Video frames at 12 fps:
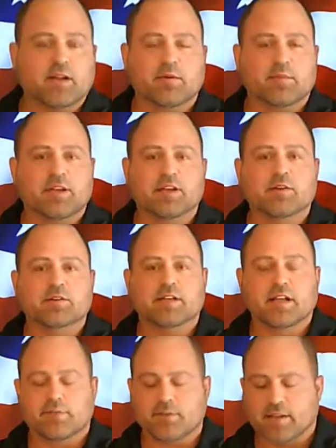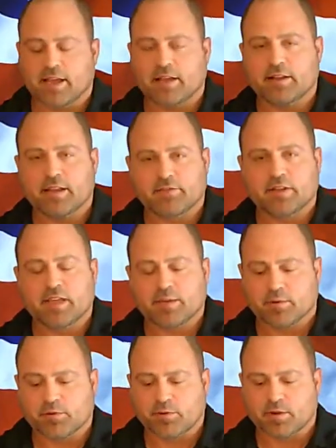Nobody knows it after that. You have to
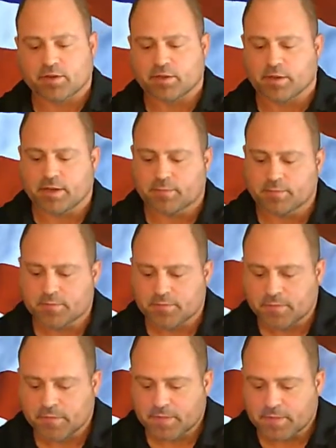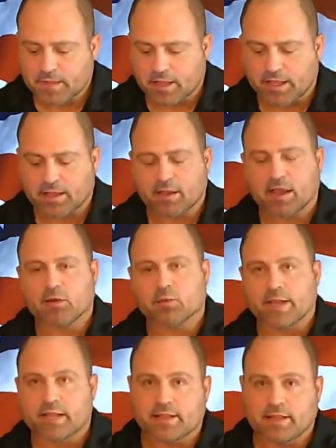keep referring to it. Like, I
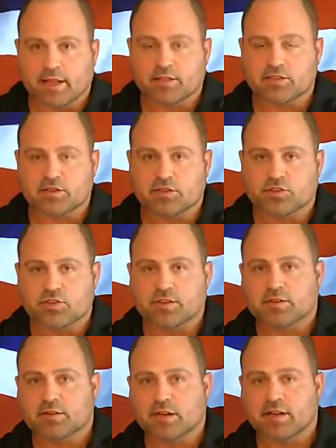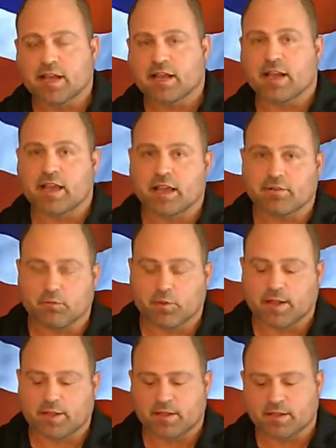read the Constitution, not I have
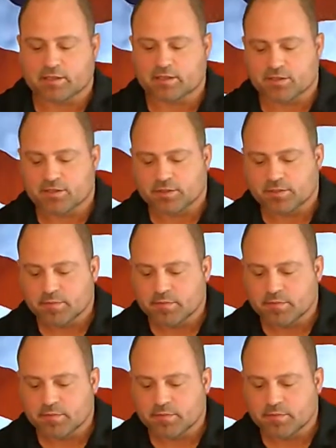read the Constitution.